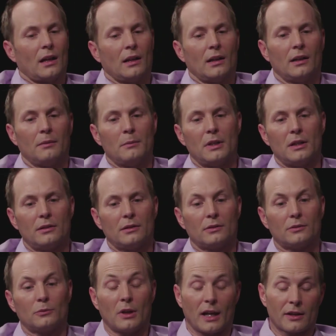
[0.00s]
Um,
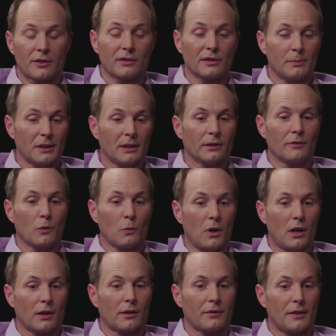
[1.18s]
well, actually, speaking of the
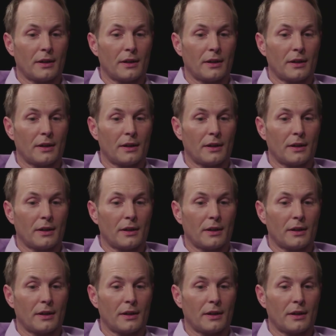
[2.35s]
walk,